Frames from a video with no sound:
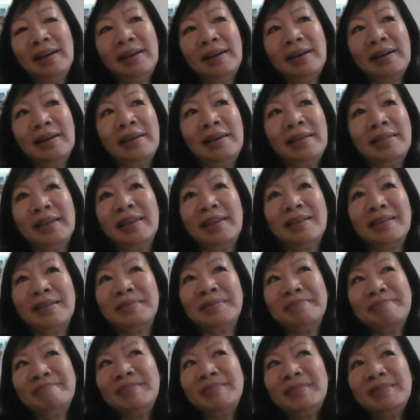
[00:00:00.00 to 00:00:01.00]
I
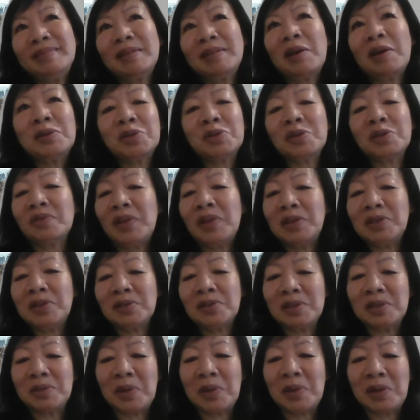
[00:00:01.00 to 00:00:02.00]
think
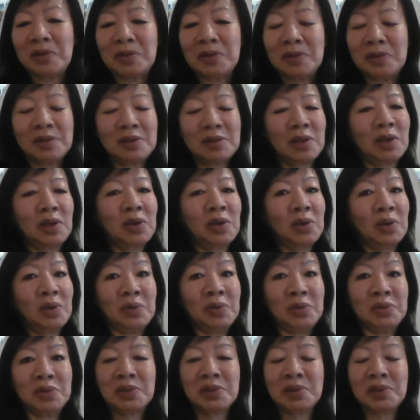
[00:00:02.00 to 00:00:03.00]
conservation is one of those
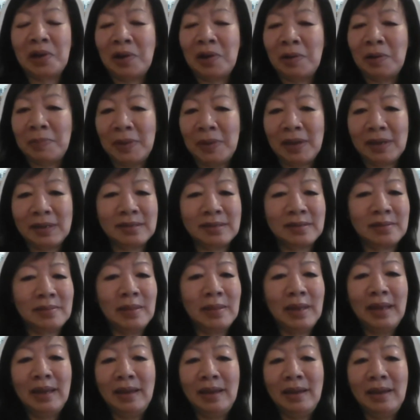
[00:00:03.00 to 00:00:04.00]
huge topics,
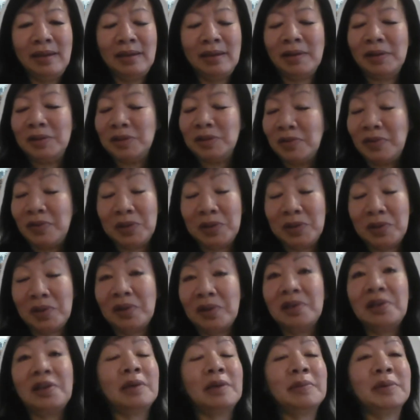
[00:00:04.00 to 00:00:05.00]
conservation,
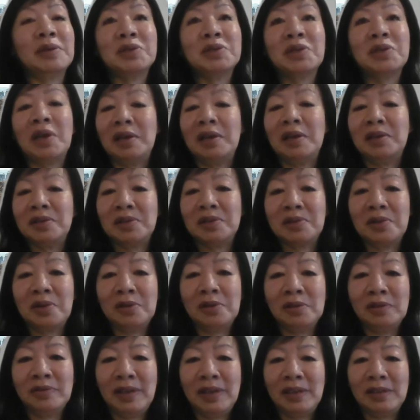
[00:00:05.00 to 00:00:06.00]
climate change, and
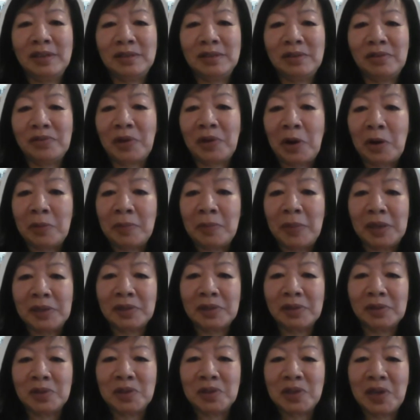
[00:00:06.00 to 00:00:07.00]
all of these
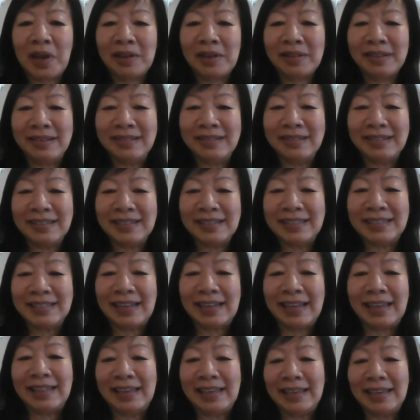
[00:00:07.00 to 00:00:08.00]
environmental challenges.
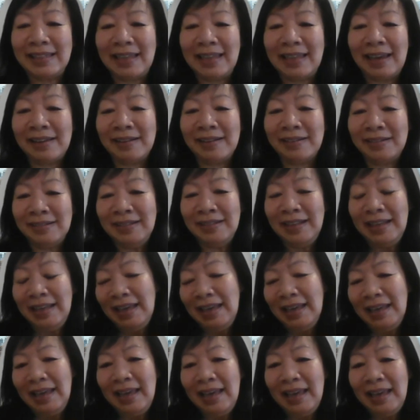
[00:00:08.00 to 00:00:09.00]
And I think that all
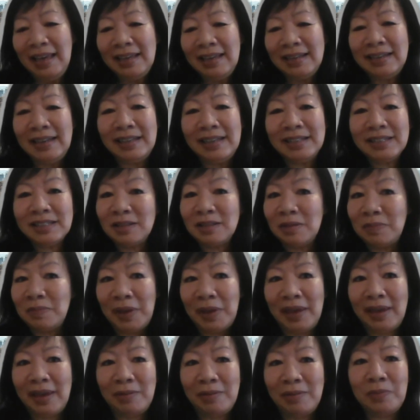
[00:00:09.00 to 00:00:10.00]
needs to
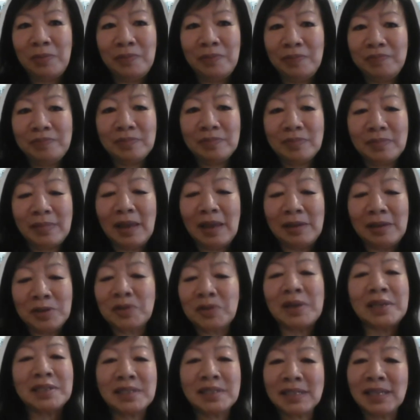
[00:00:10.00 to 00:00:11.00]
be
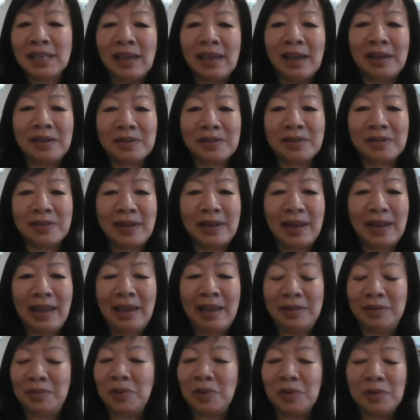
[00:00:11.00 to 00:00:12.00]
addressed together,
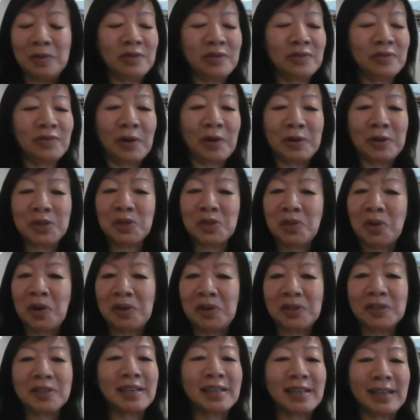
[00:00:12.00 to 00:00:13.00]
and we're far
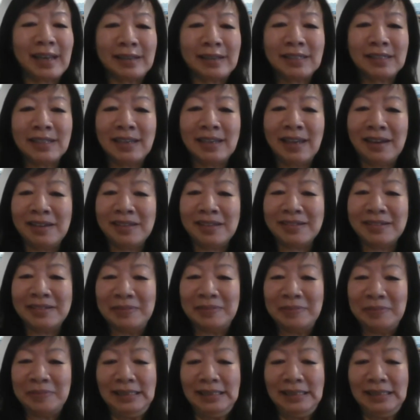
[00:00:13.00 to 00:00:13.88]
stronger together.